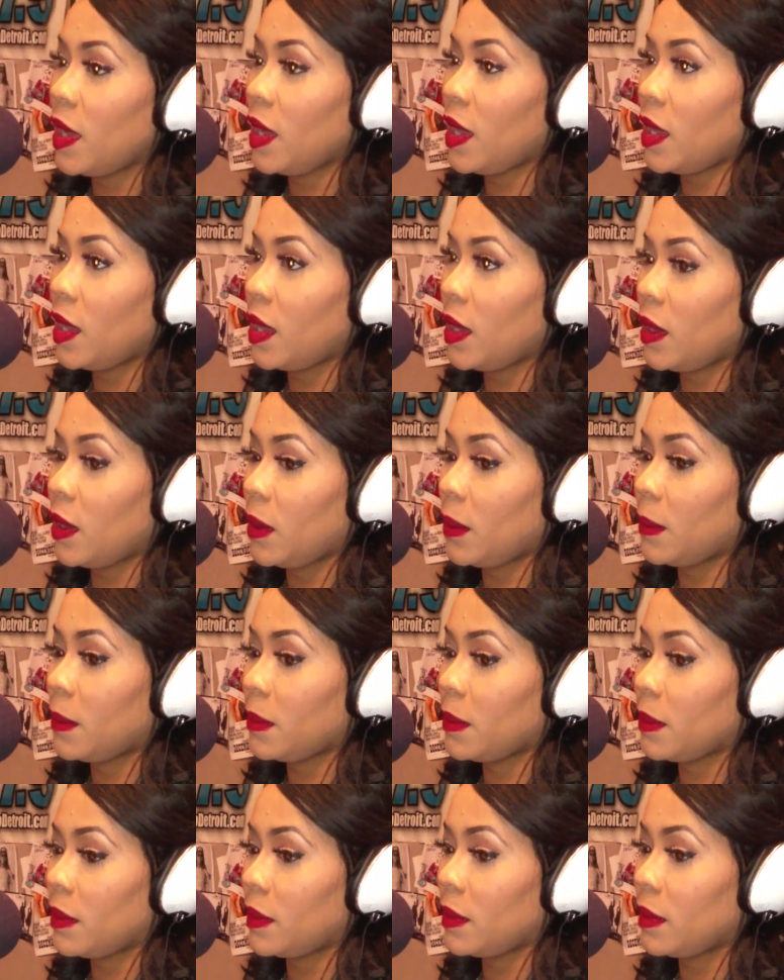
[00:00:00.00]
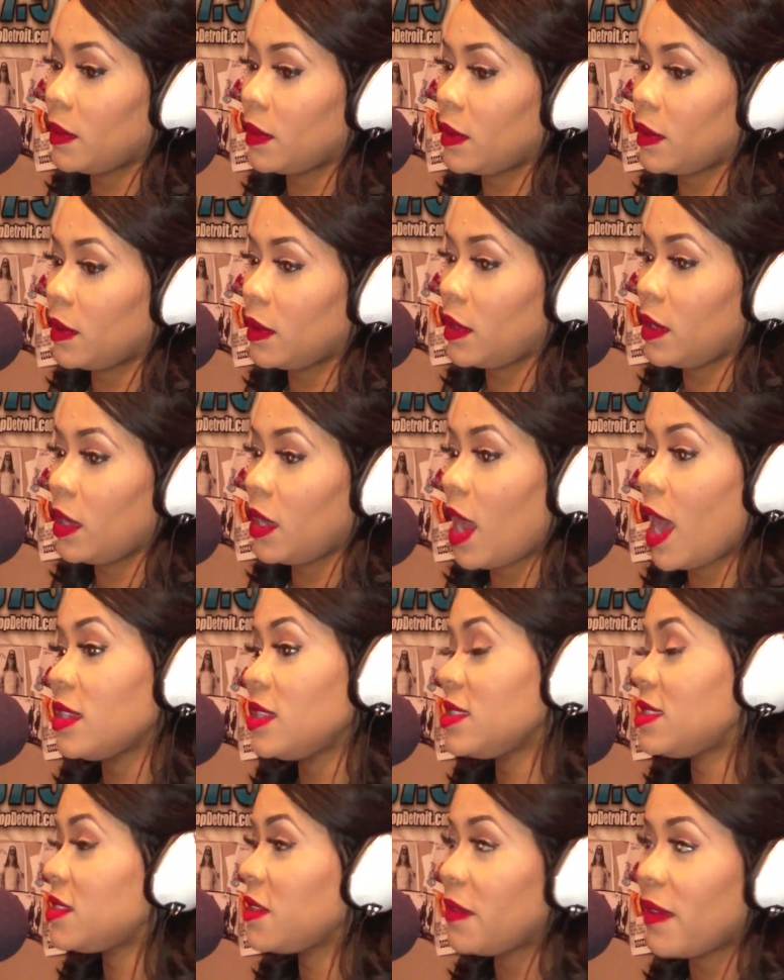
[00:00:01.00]
And I
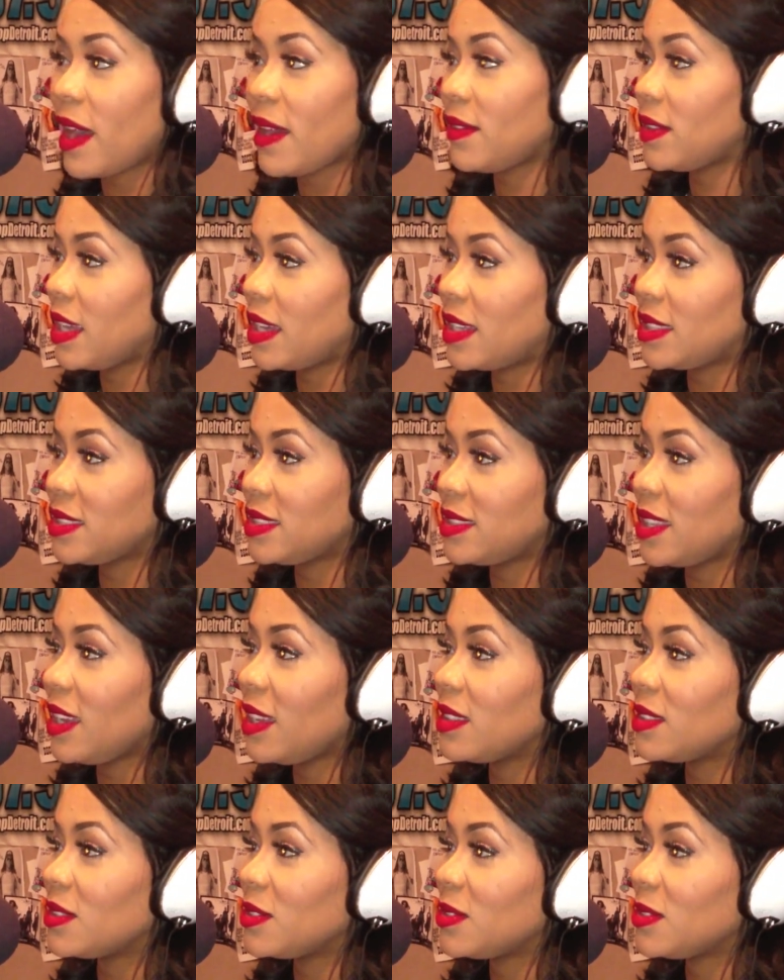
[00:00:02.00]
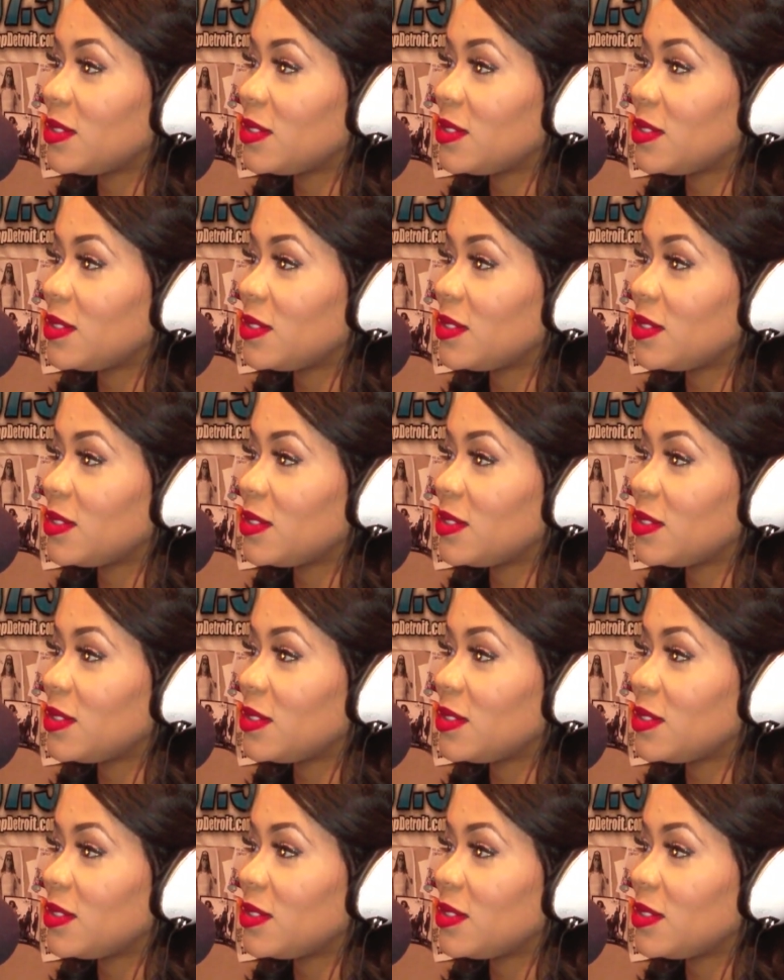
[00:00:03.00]
just survive a lot of stuff.